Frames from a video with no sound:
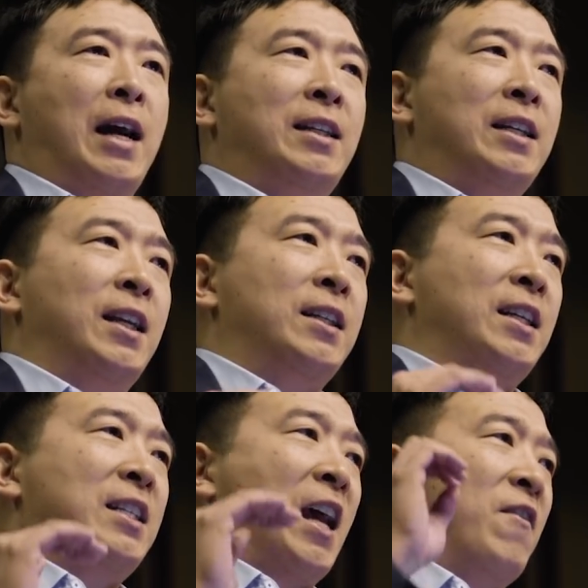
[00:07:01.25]
in
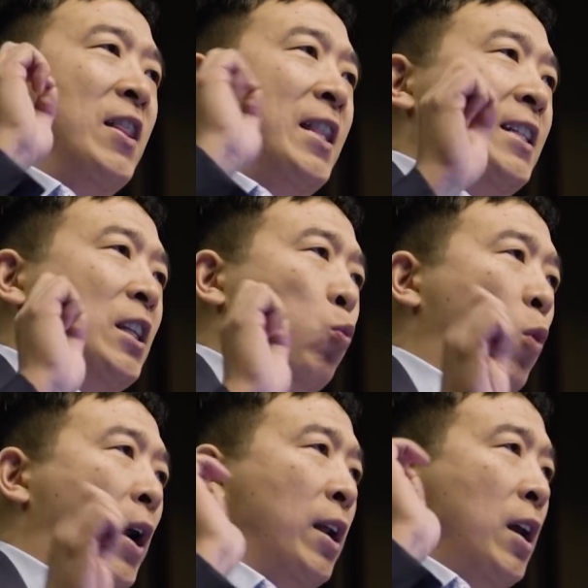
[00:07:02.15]
1967, this is
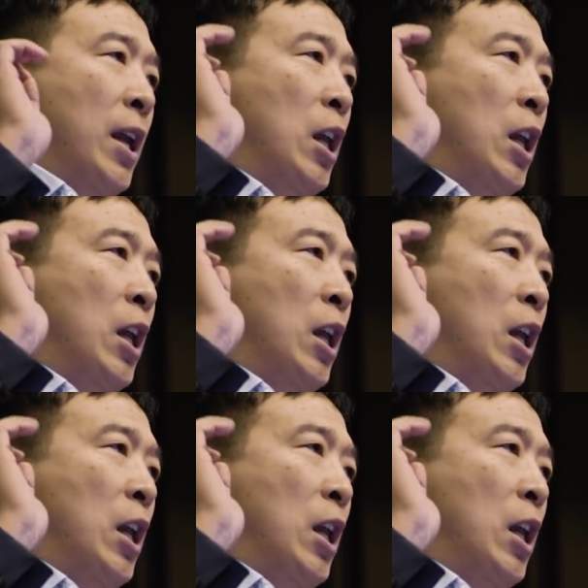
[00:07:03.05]
what